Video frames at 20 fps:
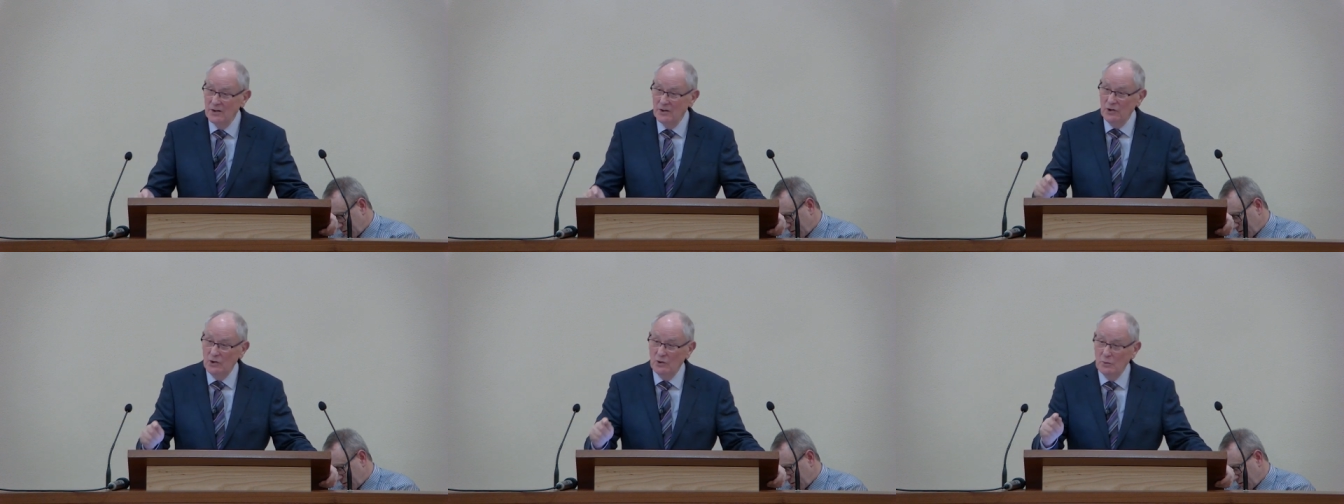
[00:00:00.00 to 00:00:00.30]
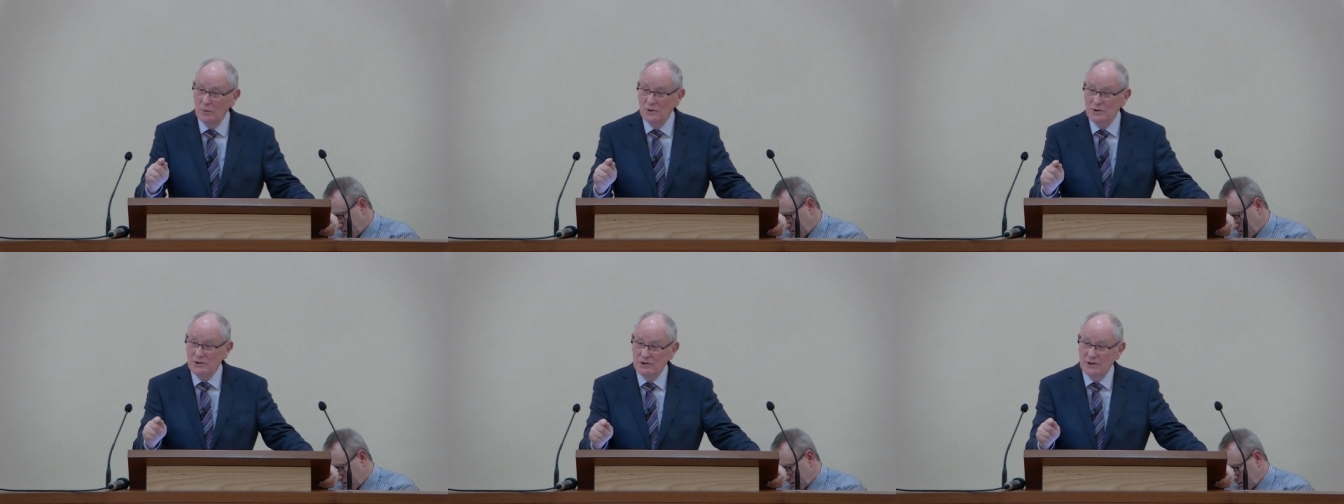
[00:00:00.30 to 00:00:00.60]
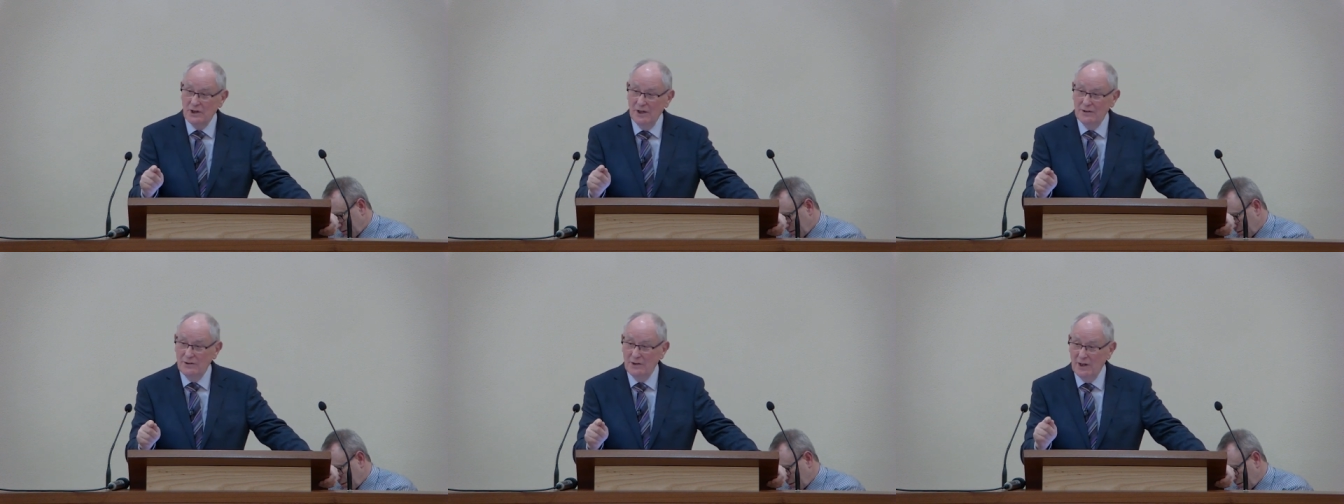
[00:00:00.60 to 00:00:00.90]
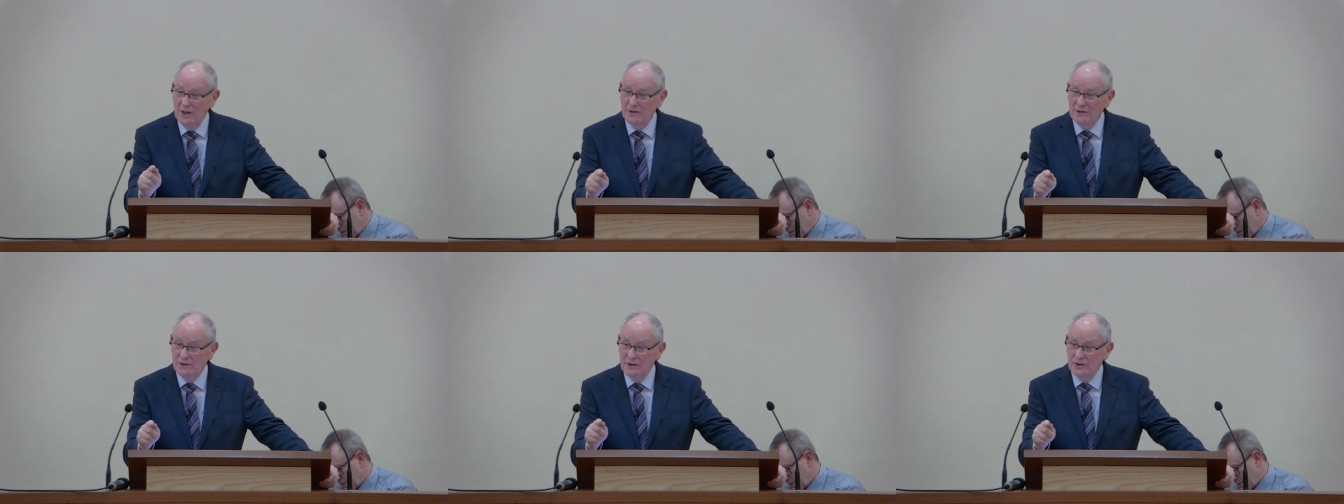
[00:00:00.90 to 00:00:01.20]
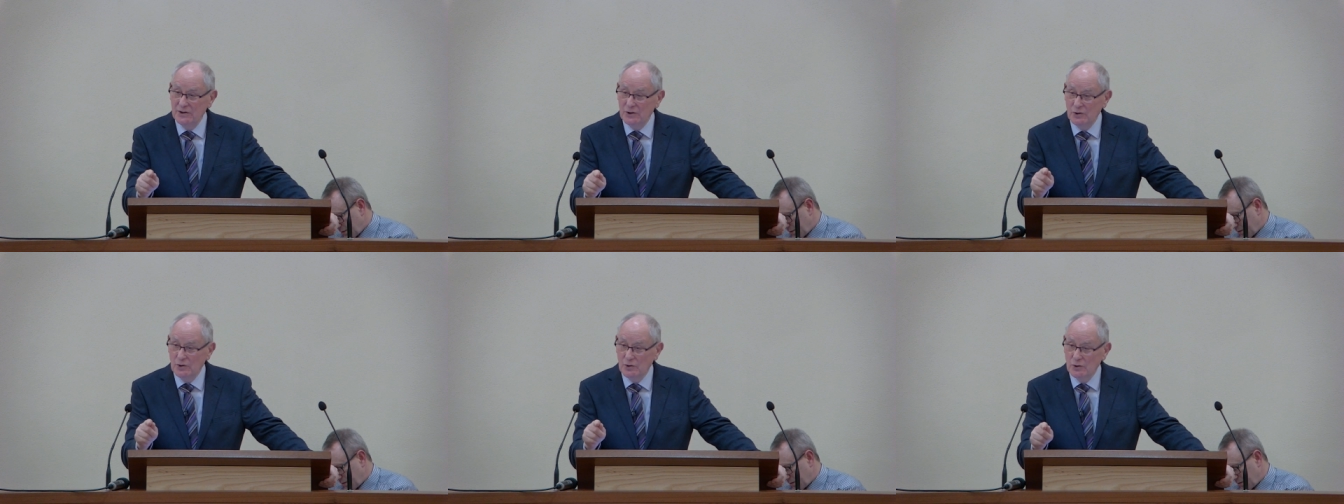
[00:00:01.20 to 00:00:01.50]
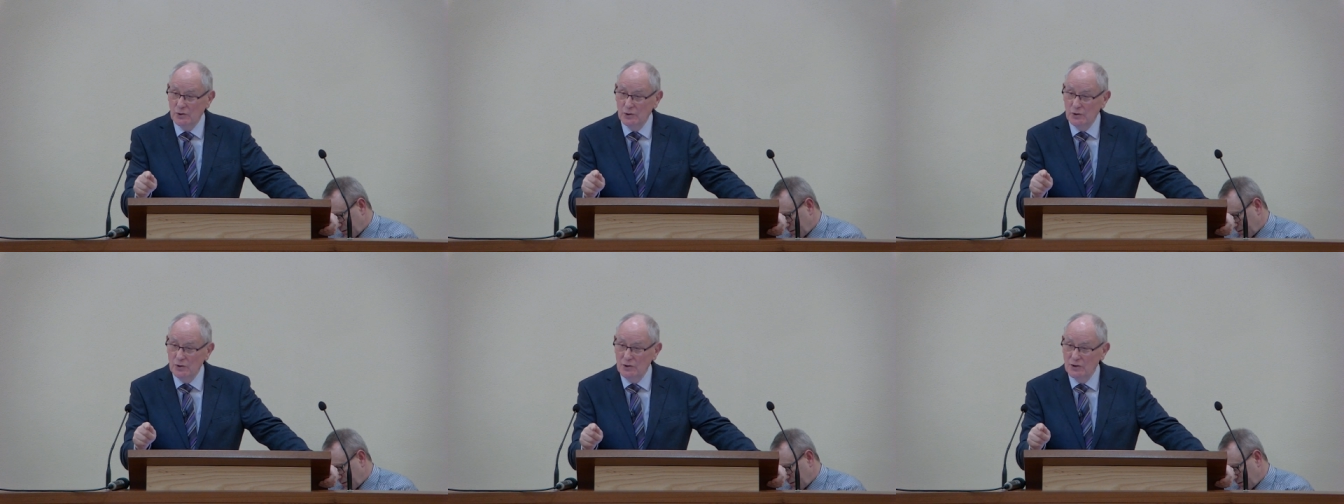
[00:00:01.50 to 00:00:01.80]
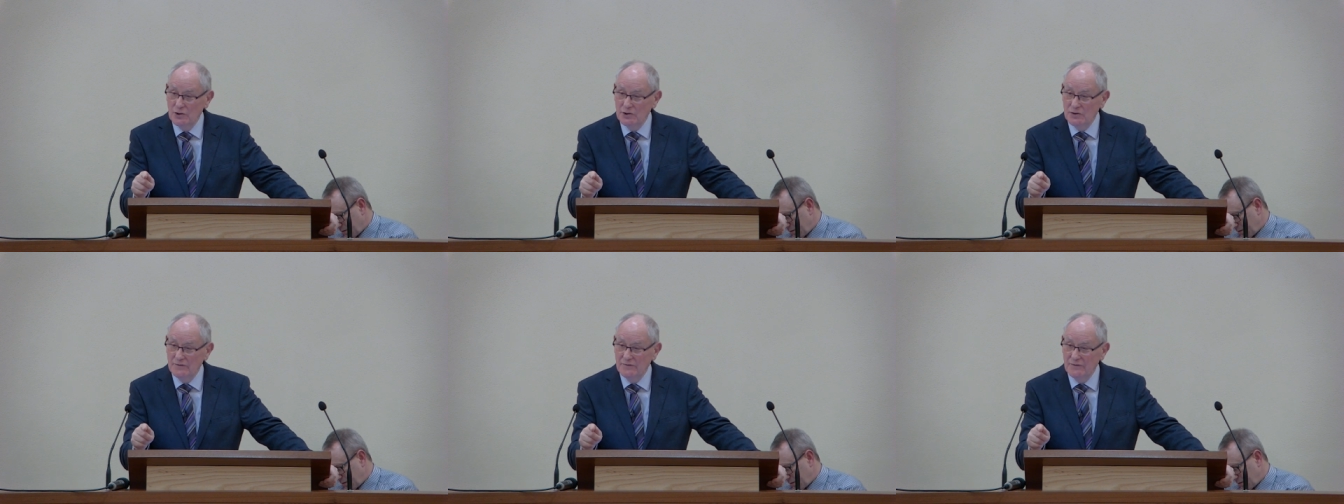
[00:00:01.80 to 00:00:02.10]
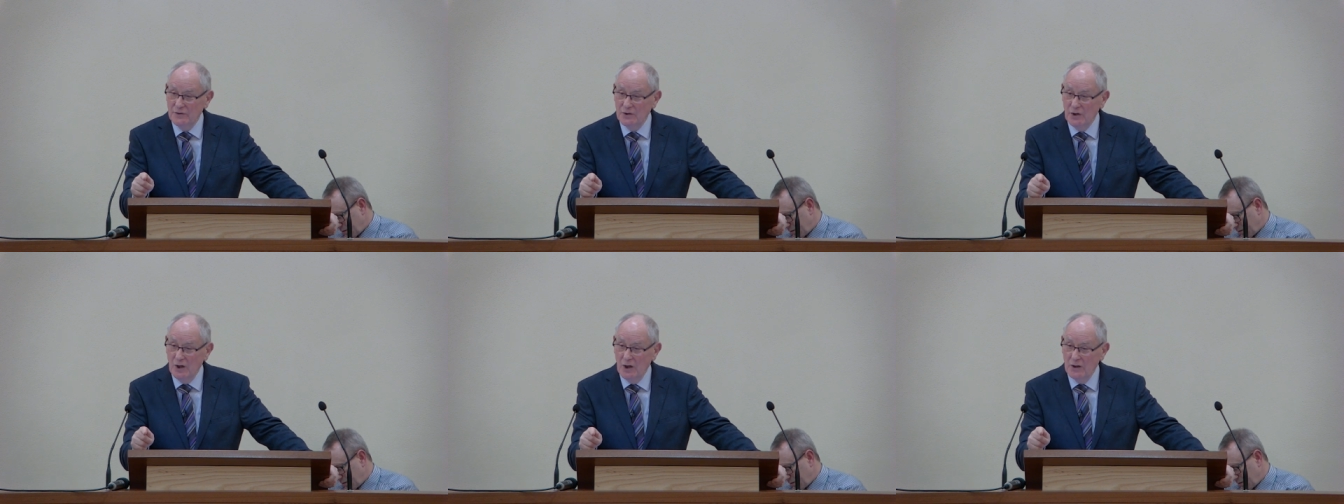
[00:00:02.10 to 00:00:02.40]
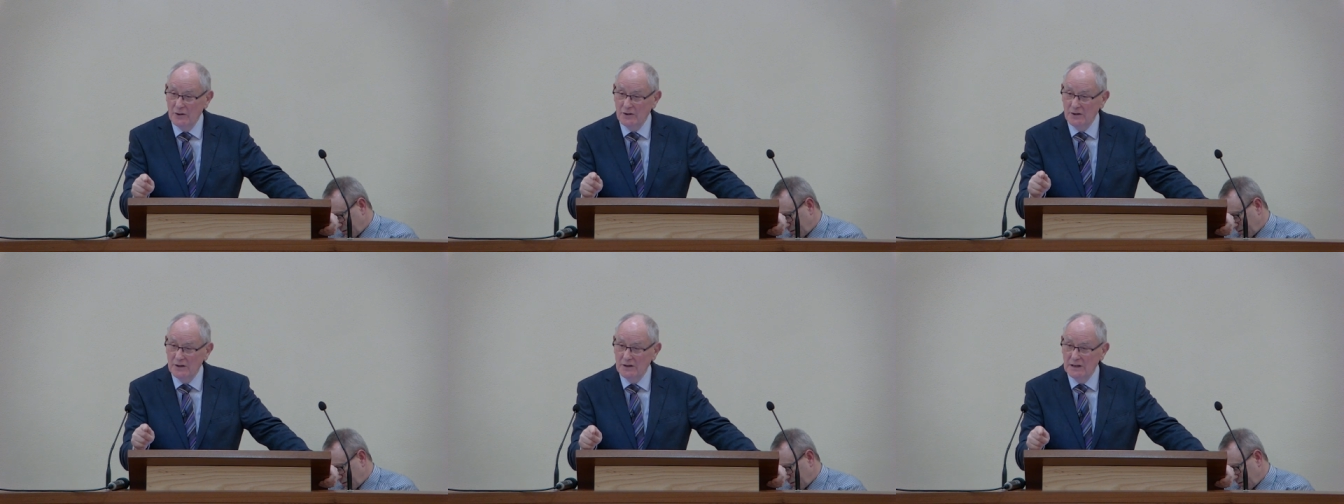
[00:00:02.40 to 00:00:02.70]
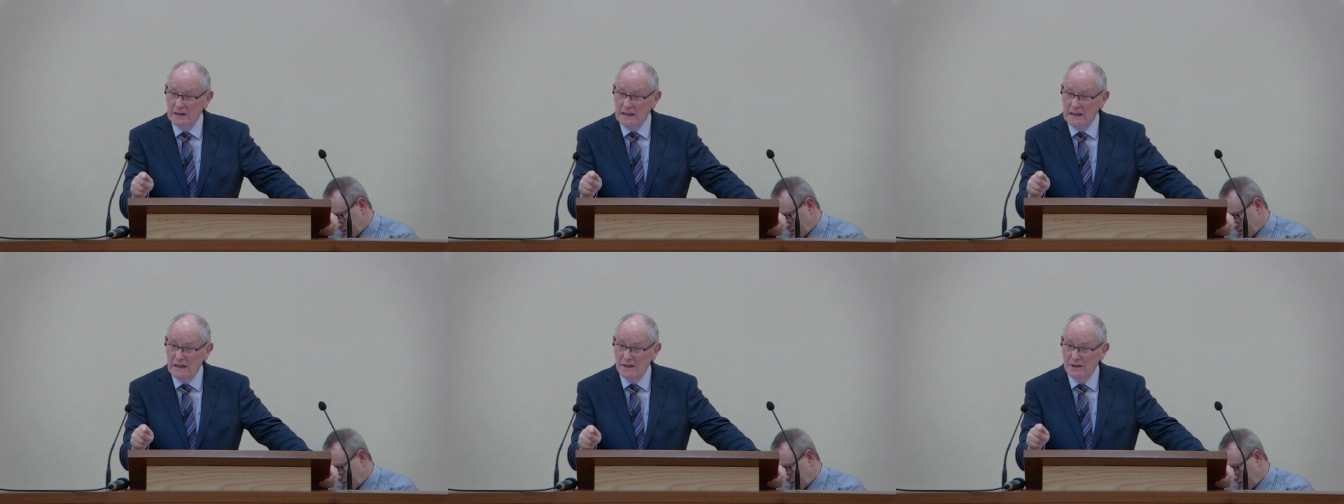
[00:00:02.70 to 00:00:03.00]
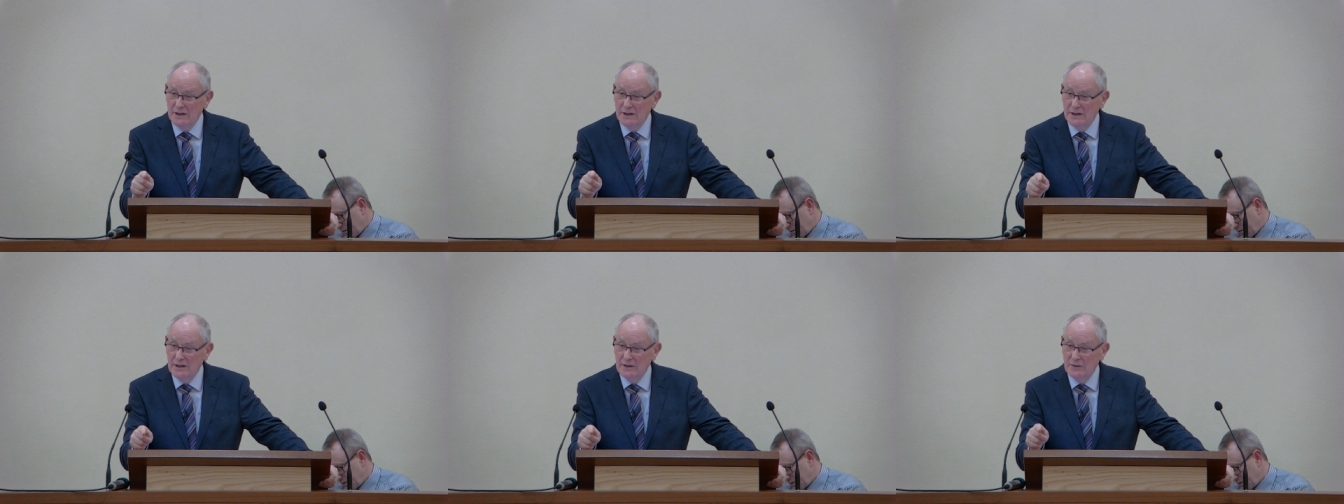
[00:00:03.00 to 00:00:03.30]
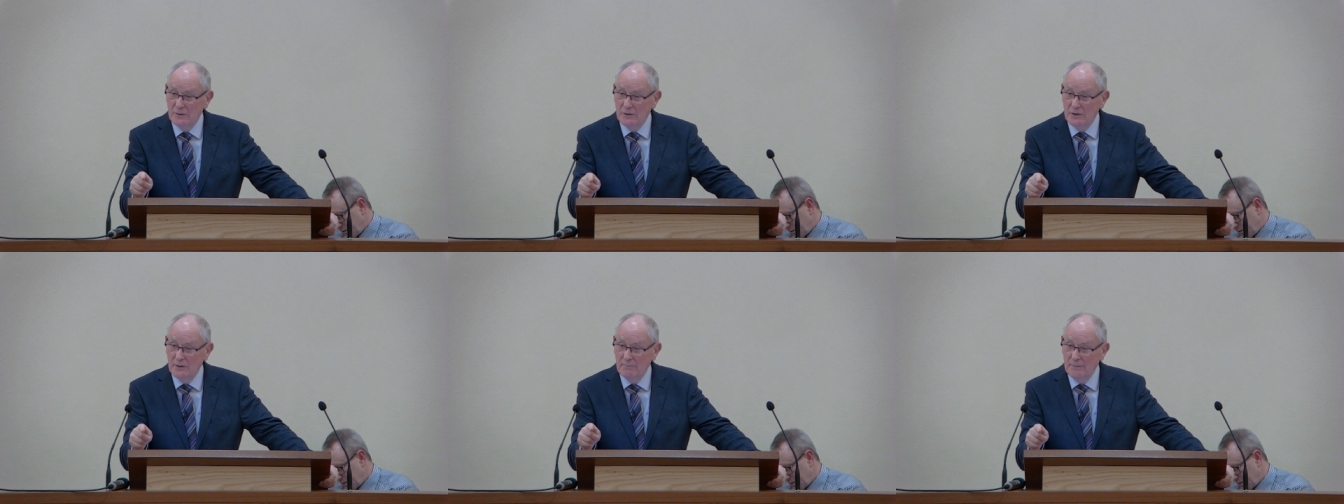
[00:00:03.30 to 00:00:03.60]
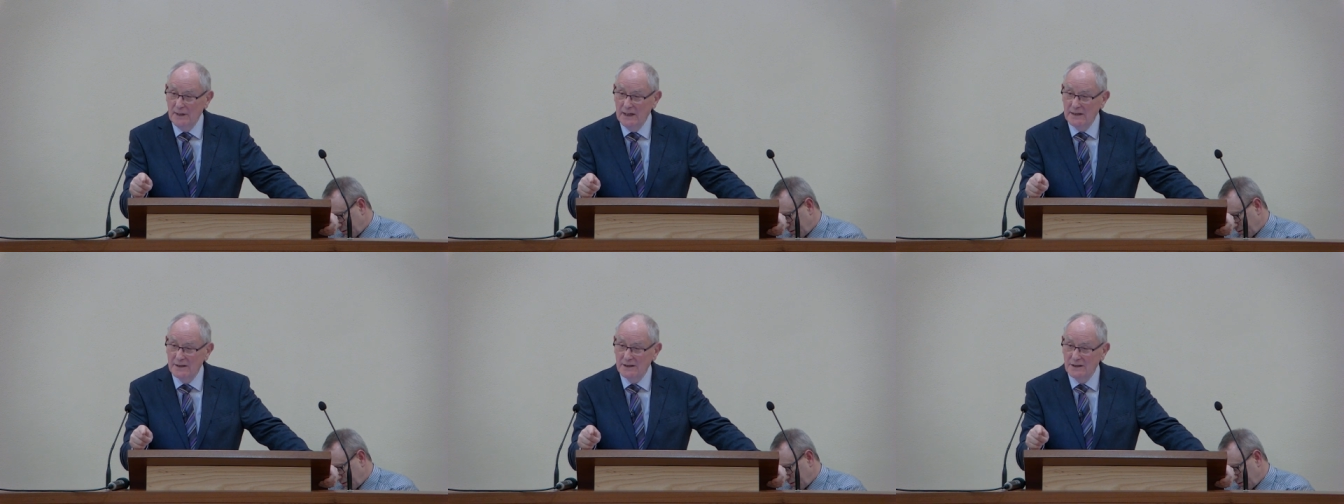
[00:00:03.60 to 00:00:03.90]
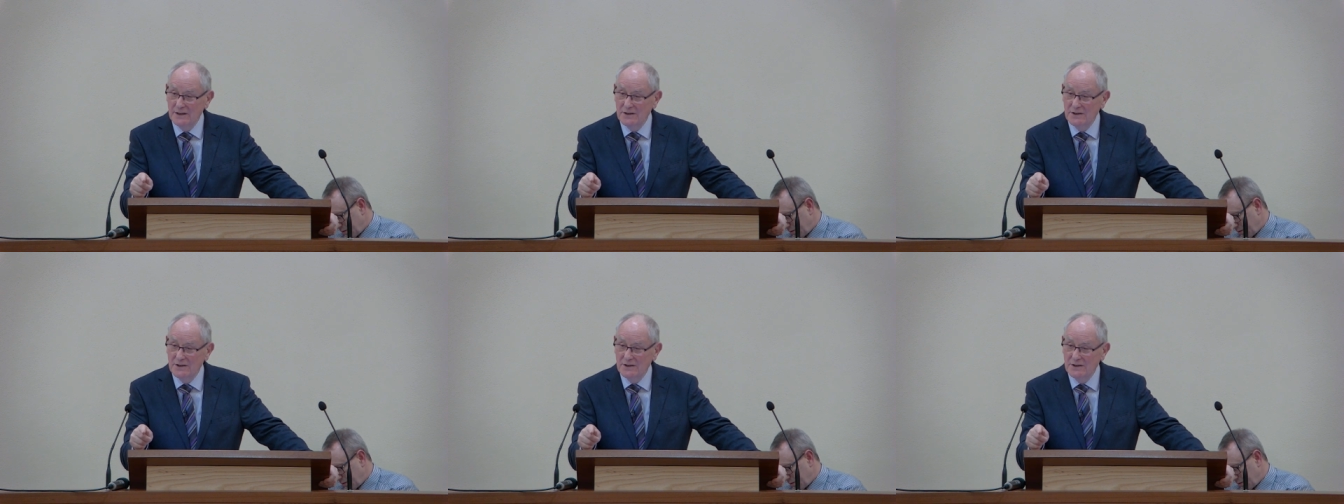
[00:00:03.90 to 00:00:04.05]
Knowest thou not that the goodness of God leadeth thee to repentance?